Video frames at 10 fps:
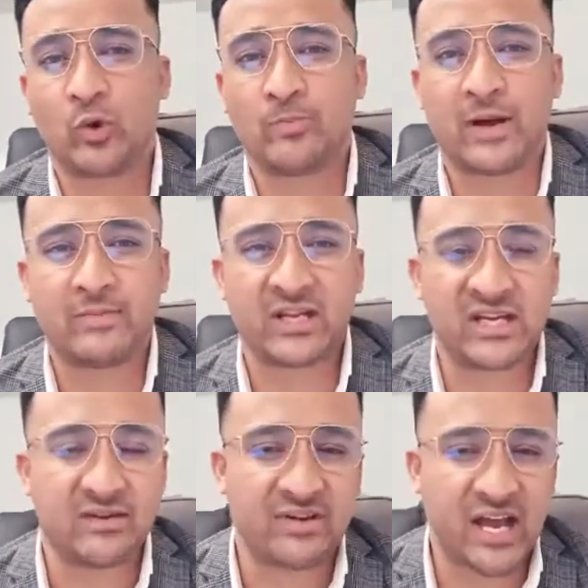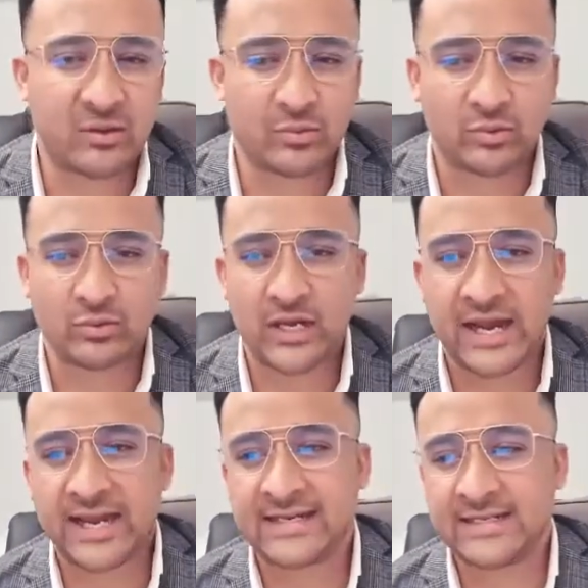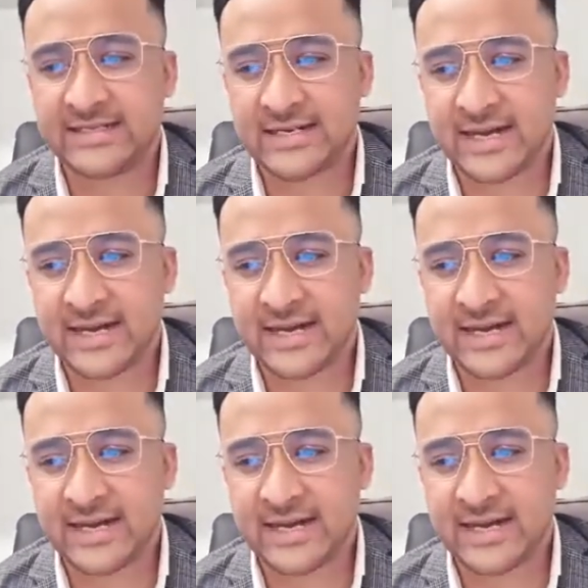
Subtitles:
publicly available, and